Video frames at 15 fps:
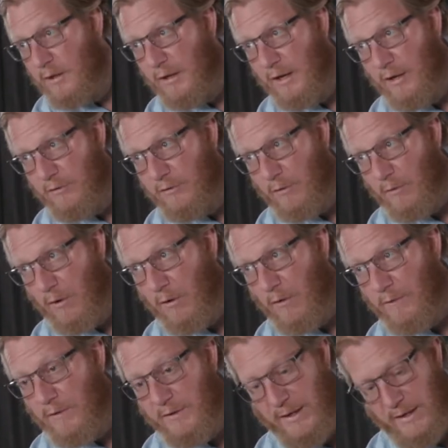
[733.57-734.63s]
And so all
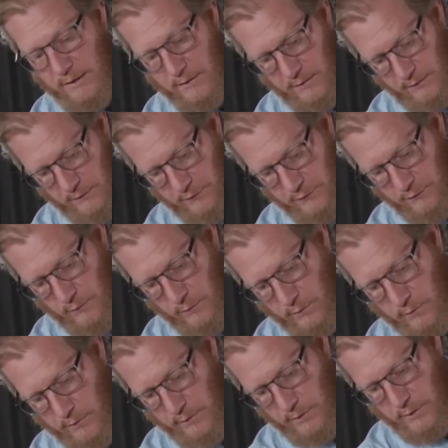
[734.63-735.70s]
the data is
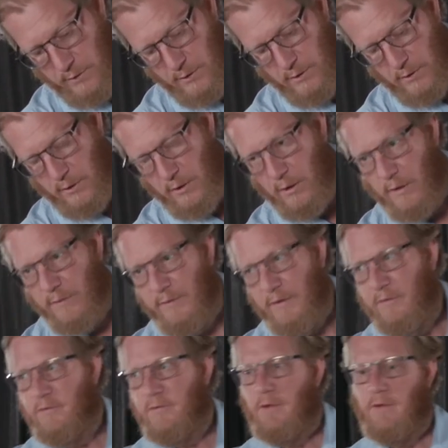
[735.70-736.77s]
stored on
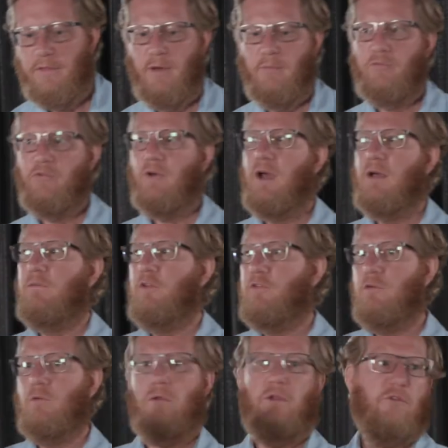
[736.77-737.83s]
this thumb drive that
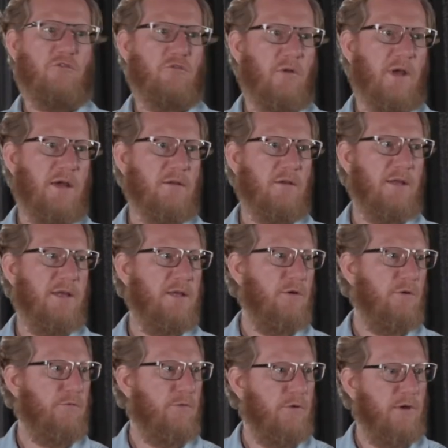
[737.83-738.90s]
you will extract
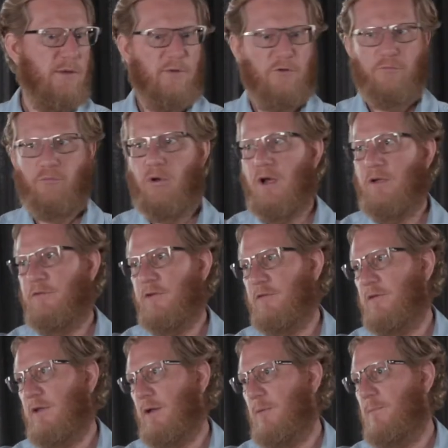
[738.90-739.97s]
later for image
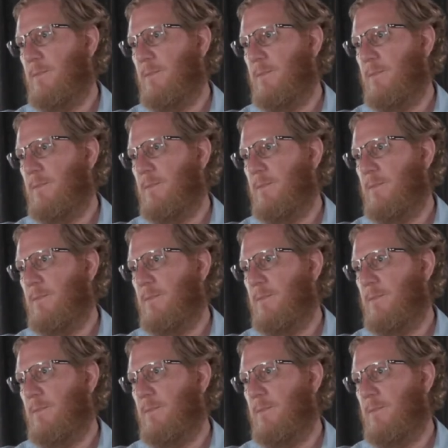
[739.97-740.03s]
processing.